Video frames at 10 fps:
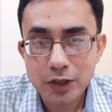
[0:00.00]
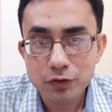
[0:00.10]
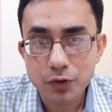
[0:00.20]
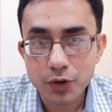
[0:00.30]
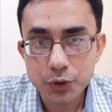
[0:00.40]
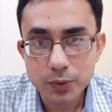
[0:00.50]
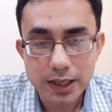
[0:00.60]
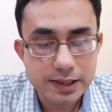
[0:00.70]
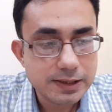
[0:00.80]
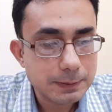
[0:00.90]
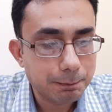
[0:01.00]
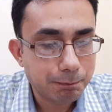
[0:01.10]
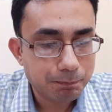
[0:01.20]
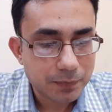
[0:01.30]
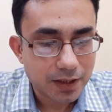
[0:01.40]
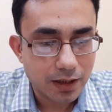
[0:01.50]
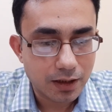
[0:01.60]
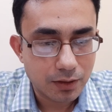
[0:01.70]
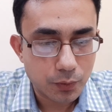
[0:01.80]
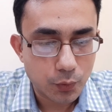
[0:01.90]
For you guys,
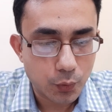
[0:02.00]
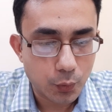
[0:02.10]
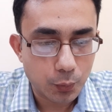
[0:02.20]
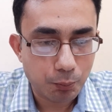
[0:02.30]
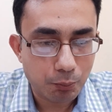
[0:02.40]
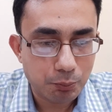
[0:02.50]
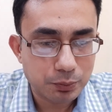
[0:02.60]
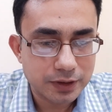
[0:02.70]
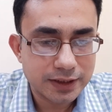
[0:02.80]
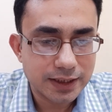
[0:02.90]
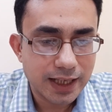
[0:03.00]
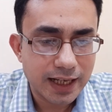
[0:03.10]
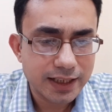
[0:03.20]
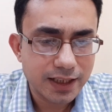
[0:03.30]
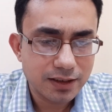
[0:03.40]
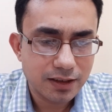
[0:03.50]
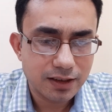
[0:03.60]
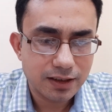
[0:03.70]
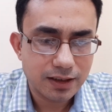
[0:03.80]
I can